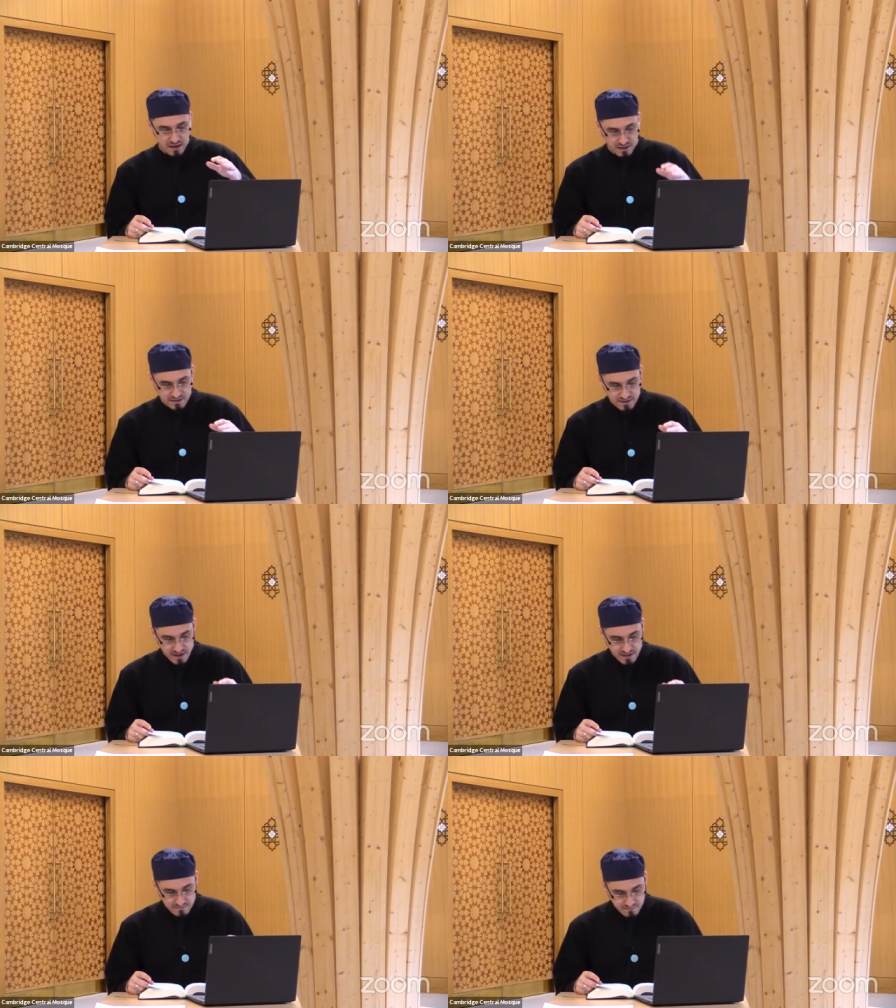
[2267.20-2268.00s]
Allah
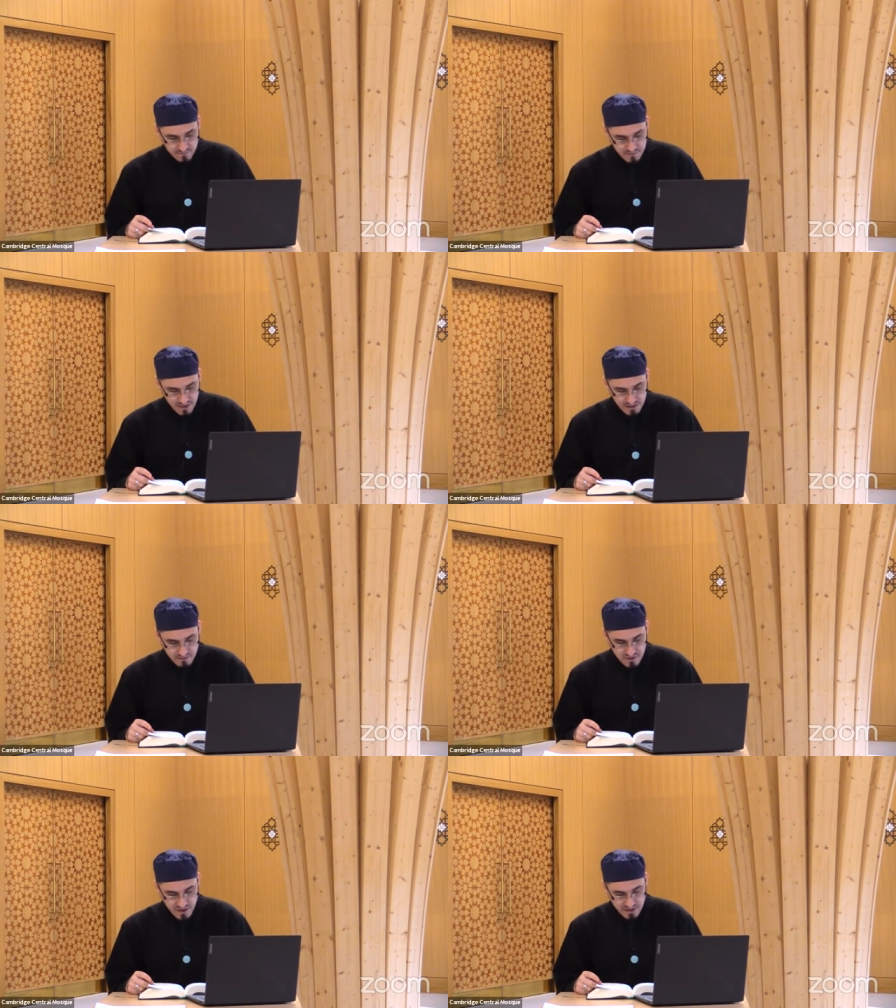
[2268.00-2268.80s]
said,
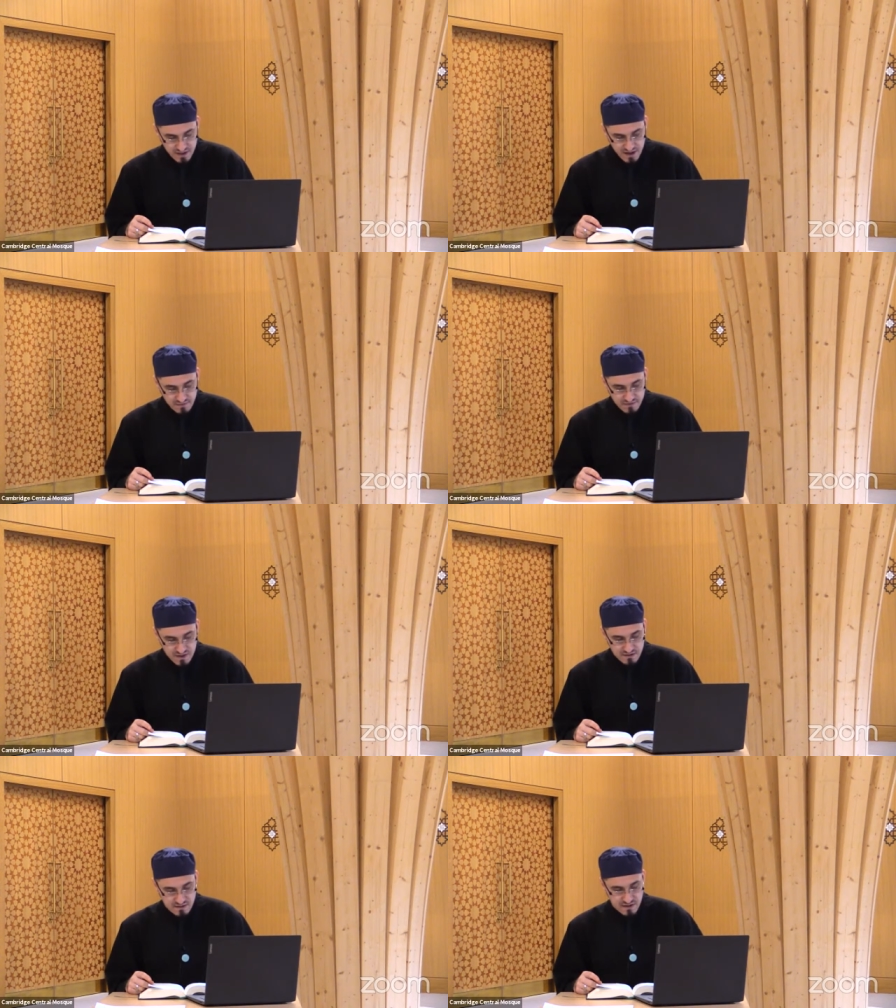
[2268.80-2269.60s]
and reject their
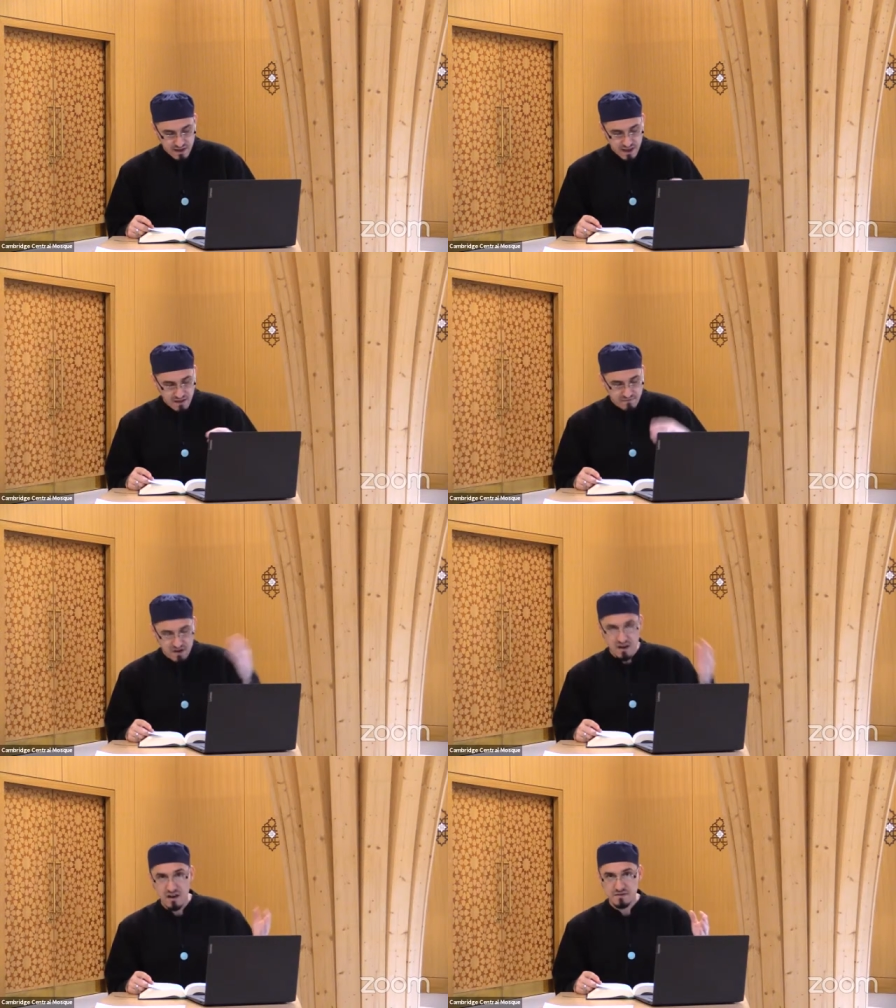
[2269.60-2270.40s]
evidence
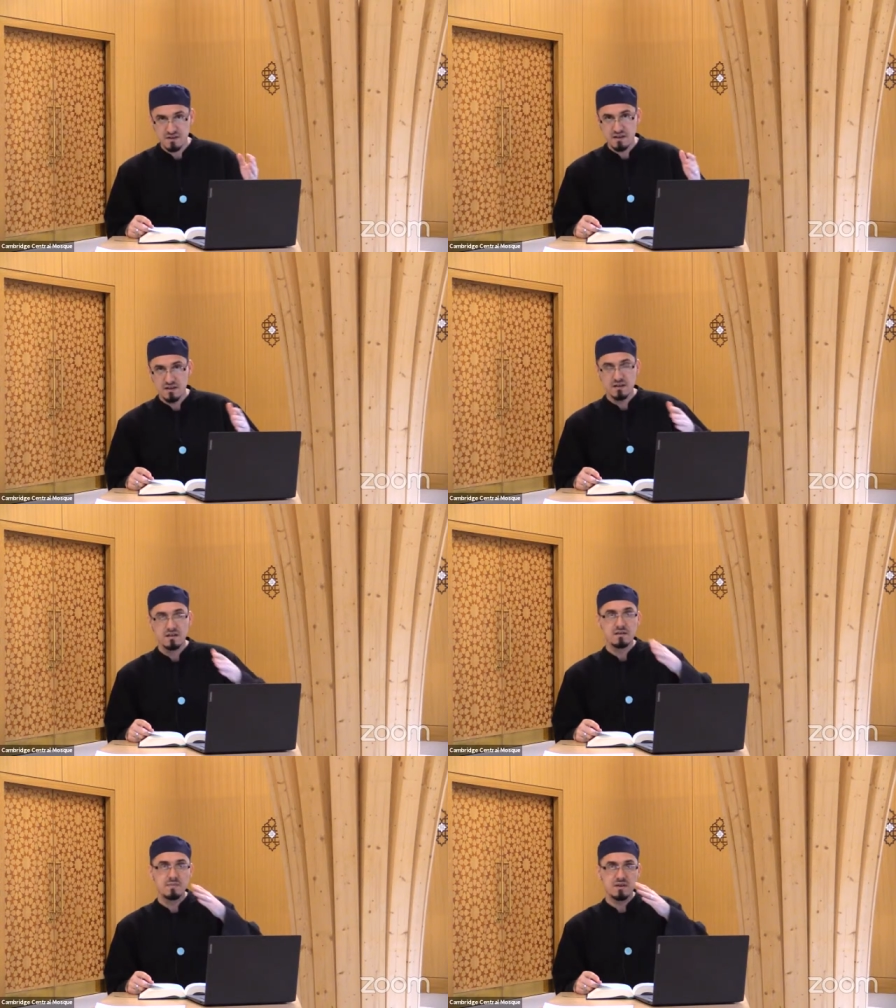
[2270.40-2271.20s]
ever after,
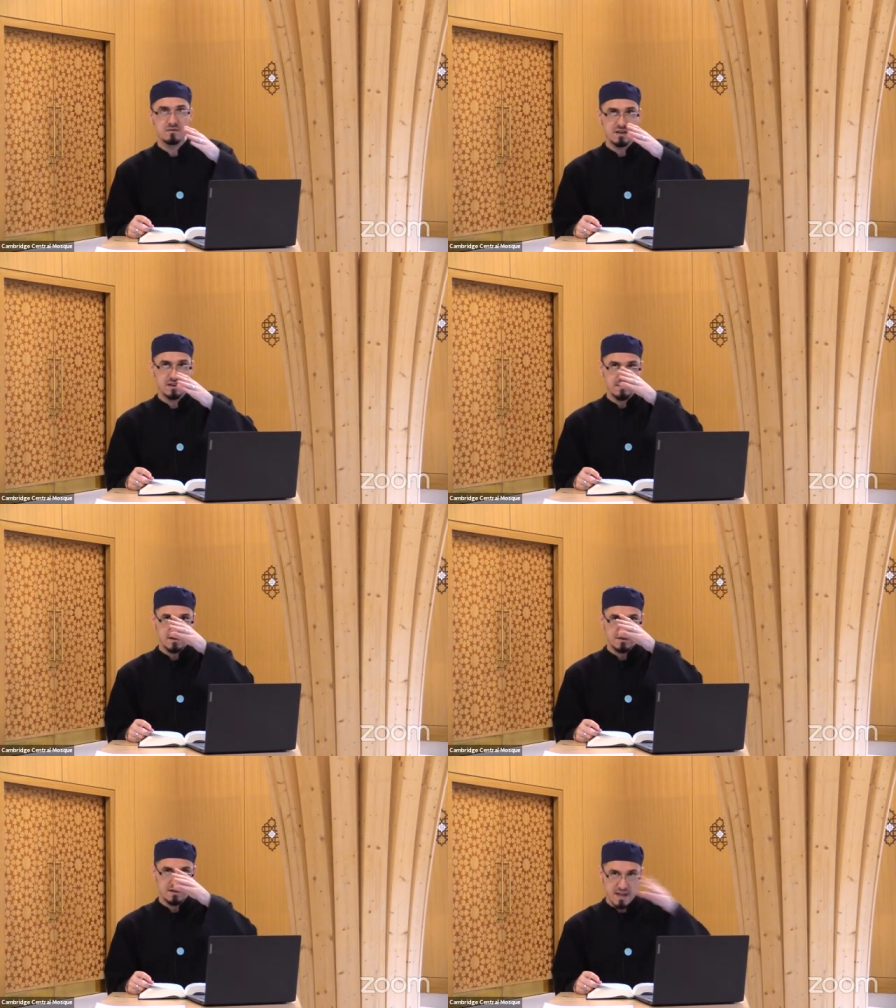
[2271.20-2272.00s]
because Allah
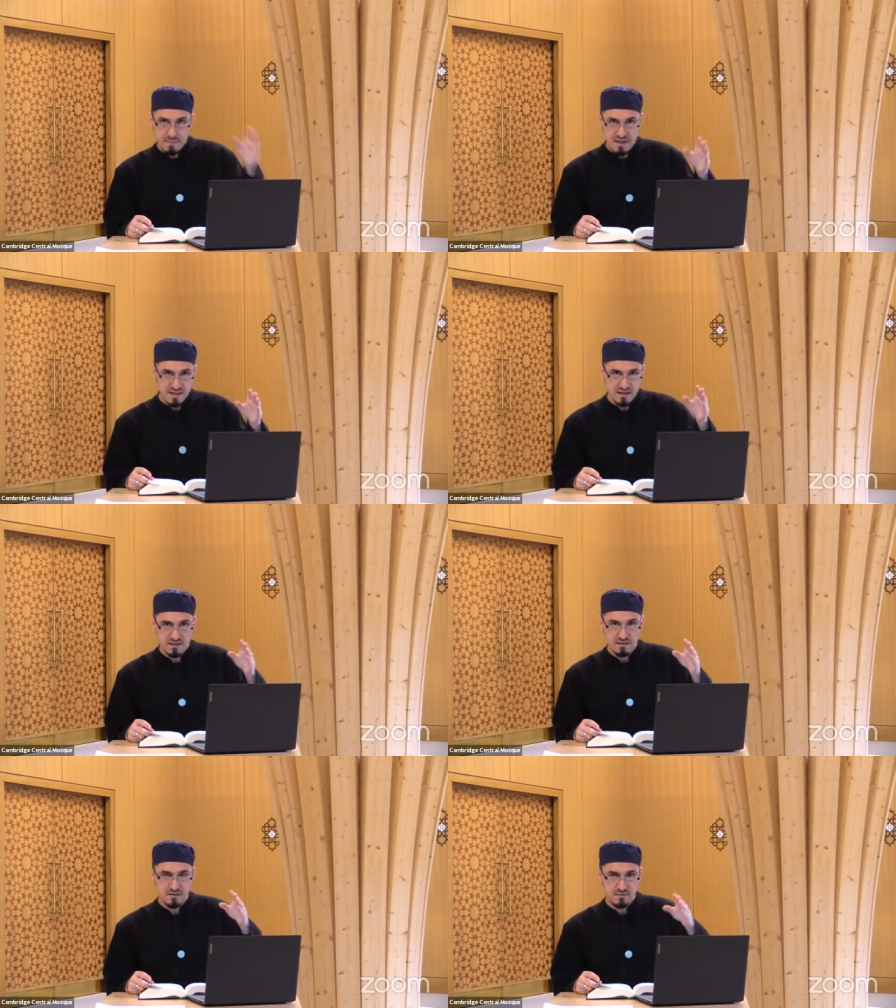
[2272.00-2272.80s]
mentioned abadan,